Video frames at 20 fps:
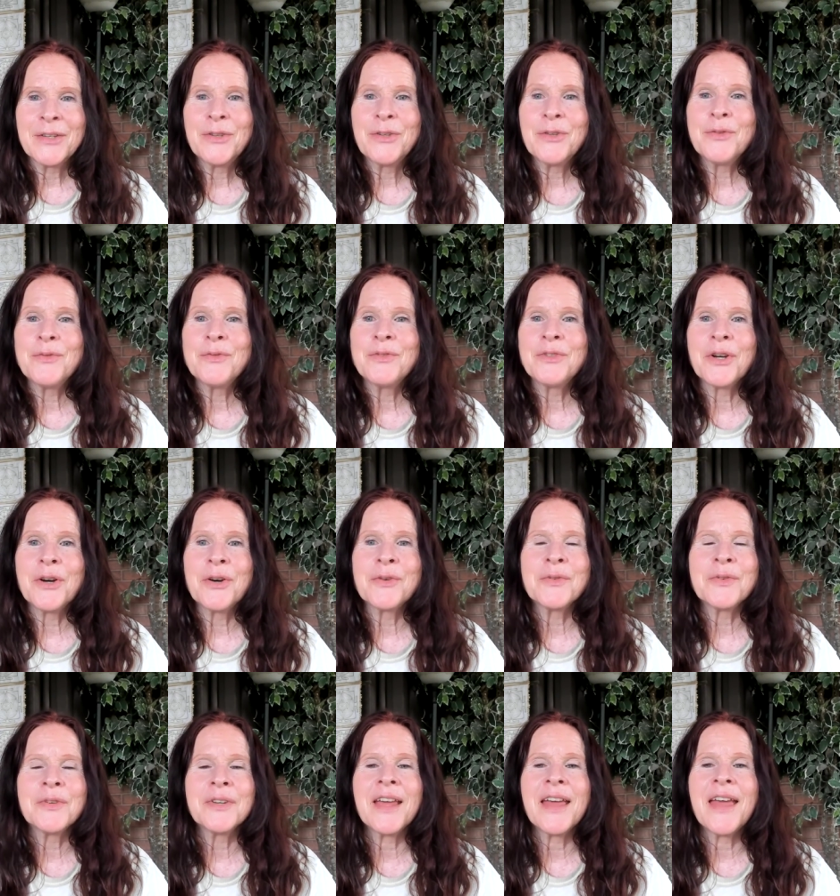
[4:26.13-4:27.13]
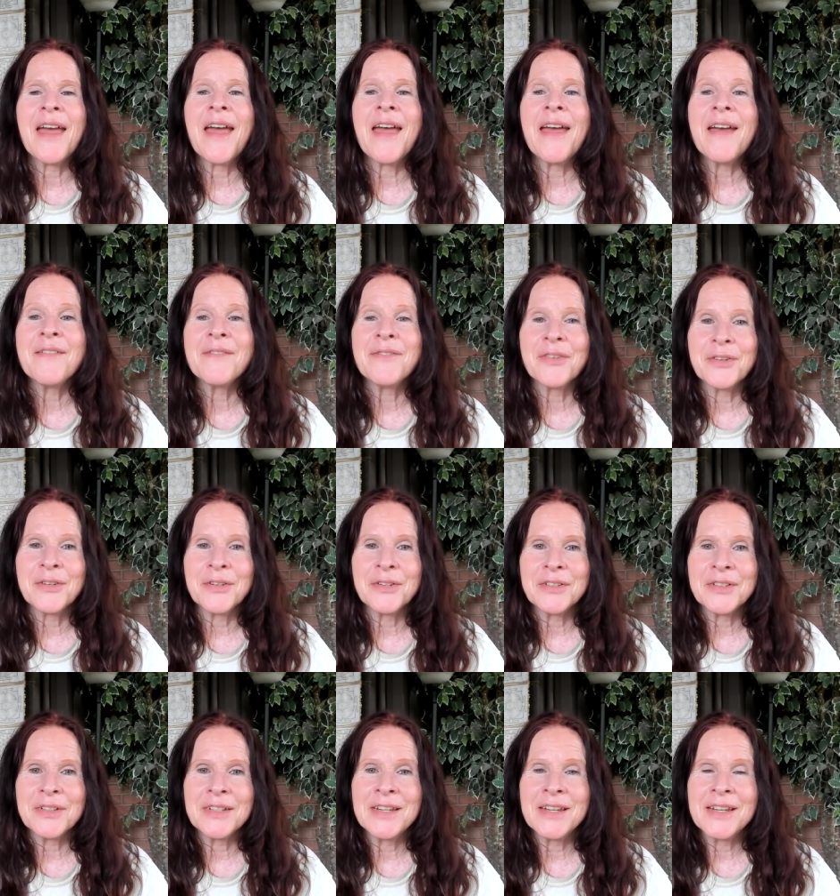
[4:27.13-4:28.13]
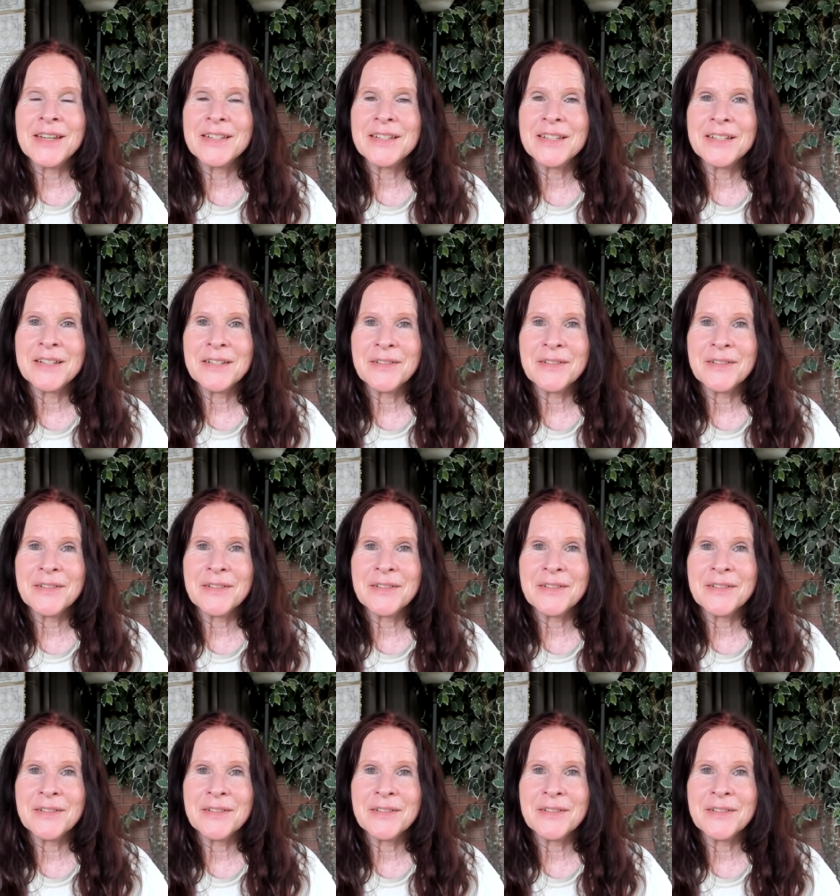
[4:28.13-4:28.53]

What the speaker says: you don't ever need to